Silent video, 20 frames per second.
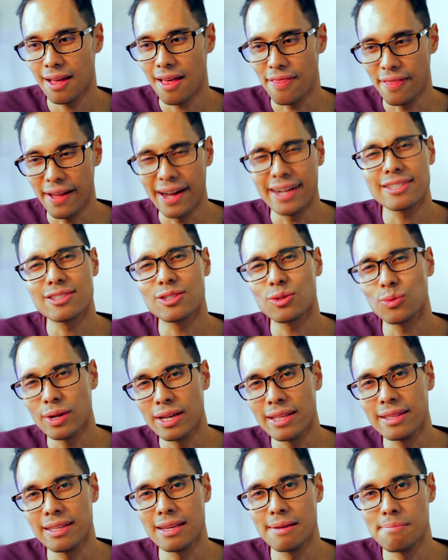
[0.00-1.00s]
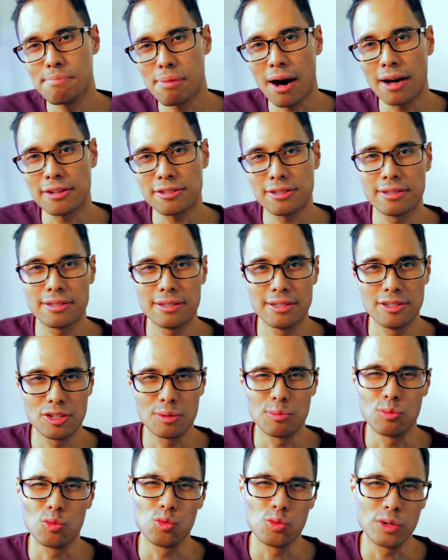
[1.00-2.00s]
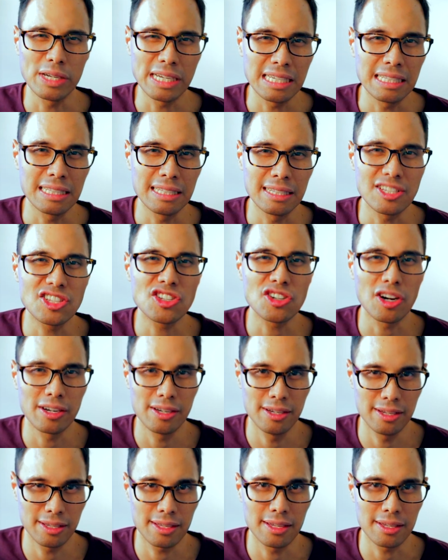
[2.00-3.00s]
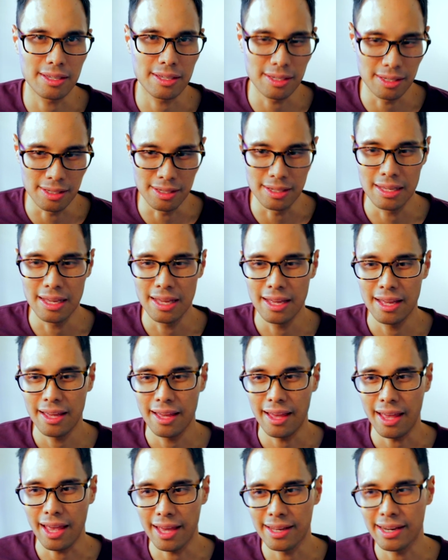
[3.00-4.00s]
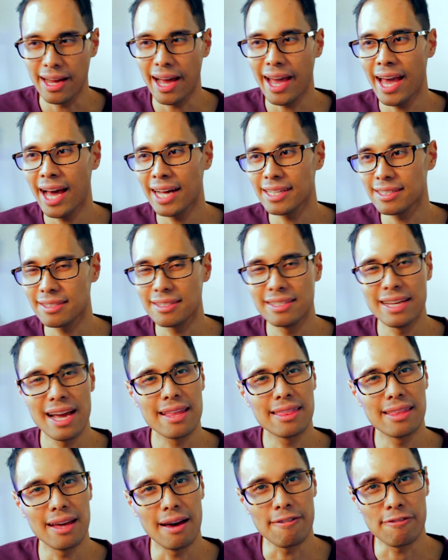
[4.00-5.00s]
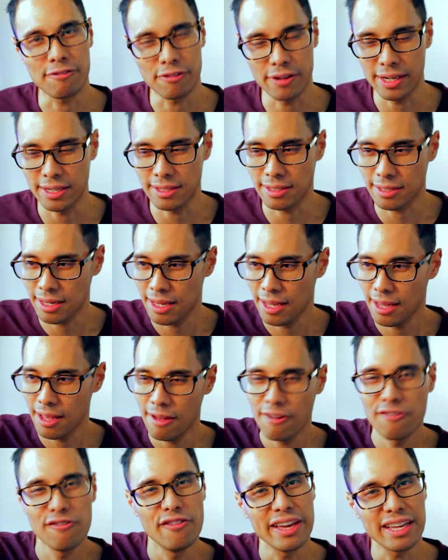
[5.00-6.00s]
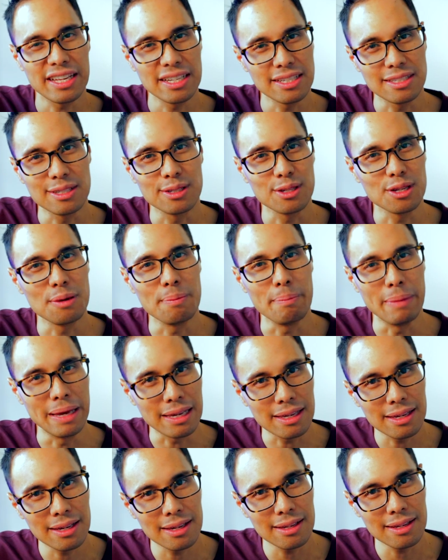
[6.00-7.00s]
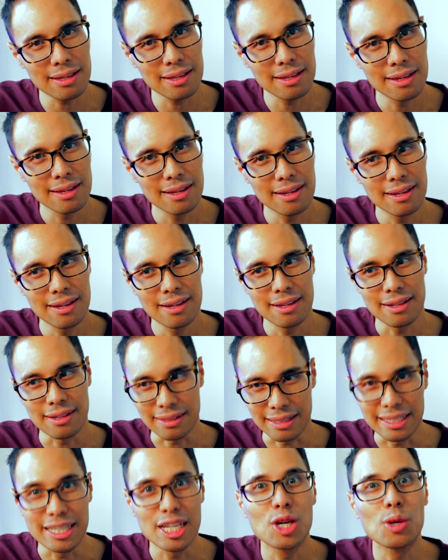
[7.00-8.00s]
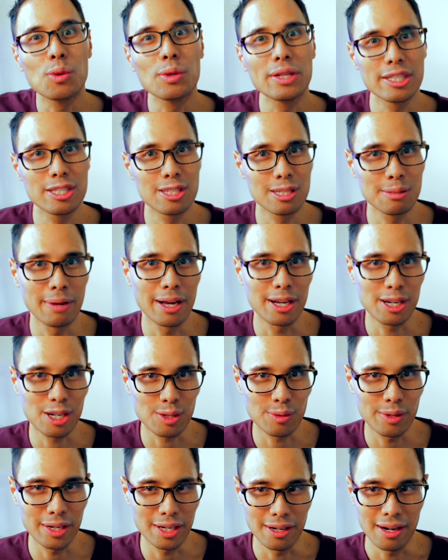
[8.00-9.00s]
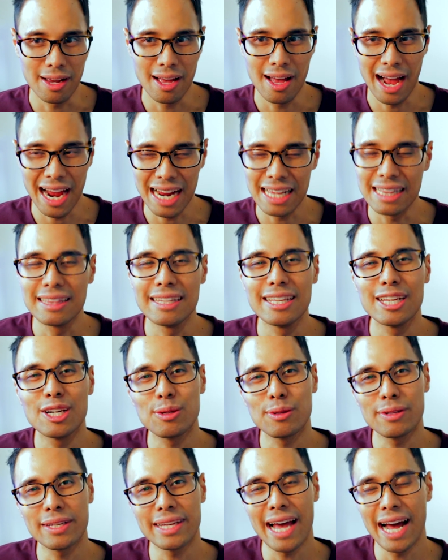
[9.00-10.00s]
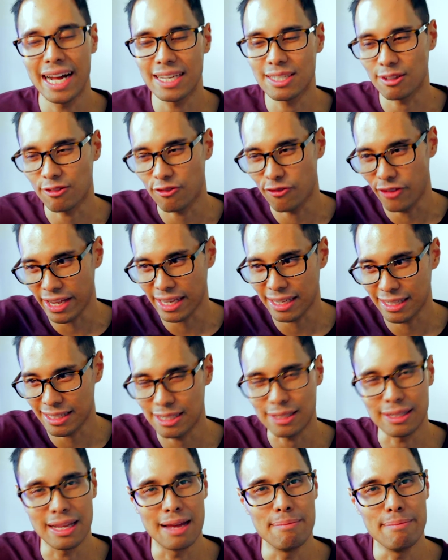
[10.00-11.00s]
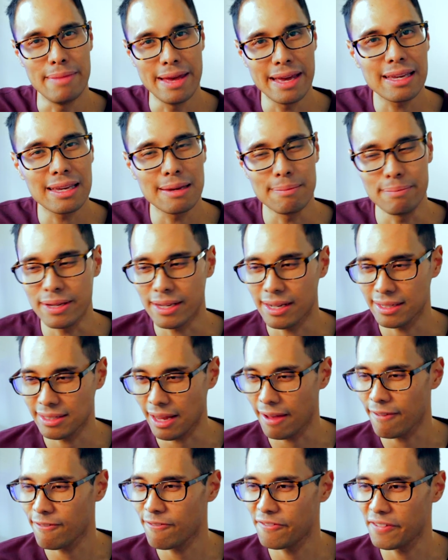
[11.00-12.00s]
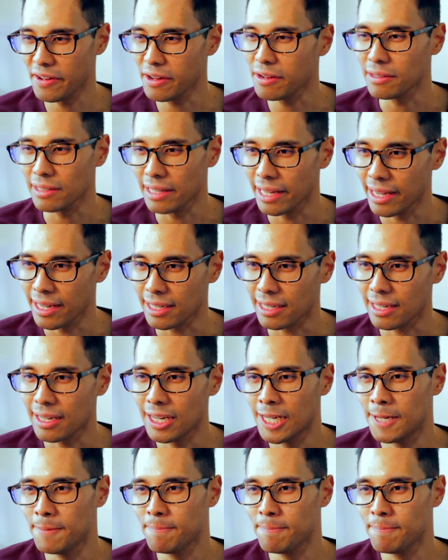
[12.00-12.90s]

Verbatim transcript: that's when the imposter syndrome really started to kick in. And I had to take that phrase, fake it till you make it, literally to my career. I literally had to fake it till I make it because I felt like